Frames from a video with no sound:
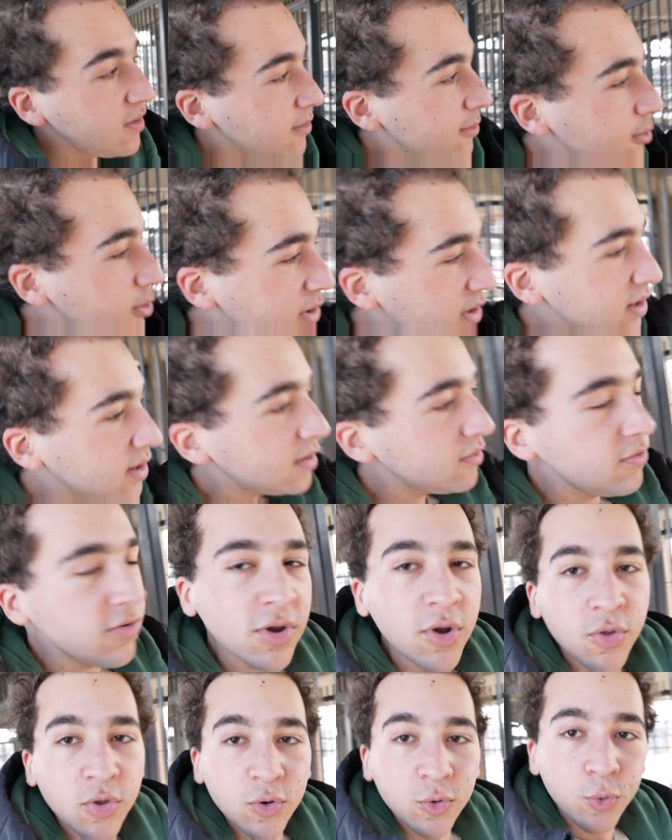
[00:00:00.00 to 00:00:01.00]
the usage,
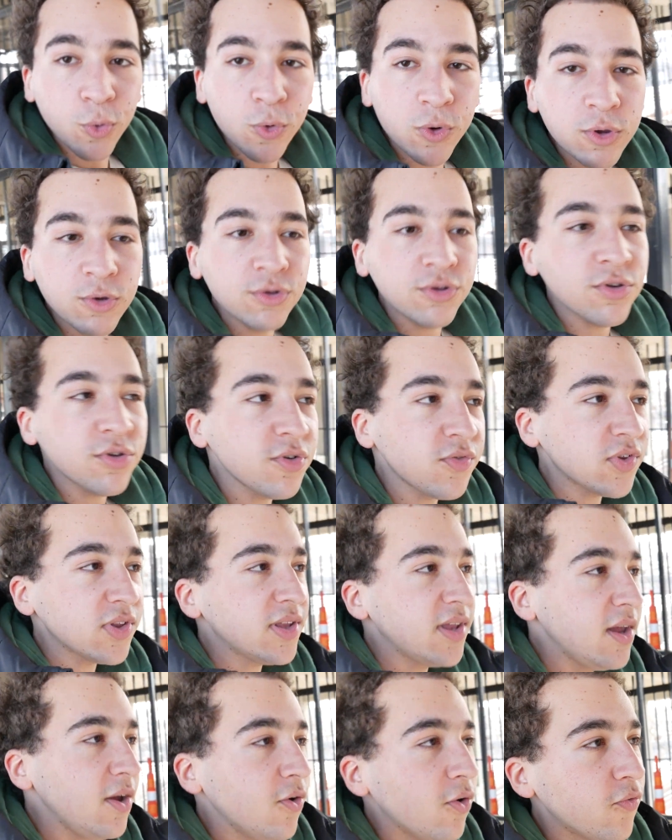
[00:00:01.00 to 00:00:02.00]
the dual usage of a
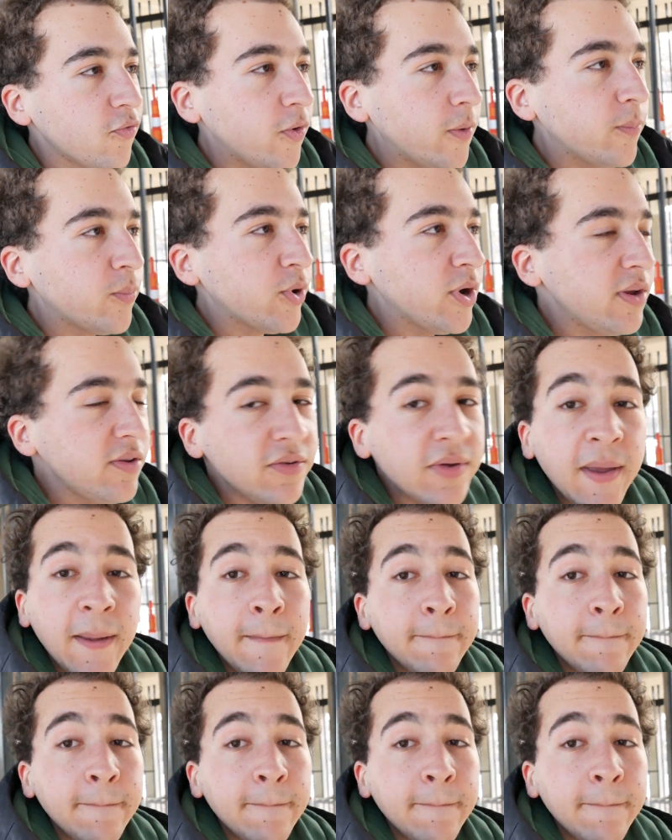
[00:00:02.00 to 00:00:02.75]
single footbridge.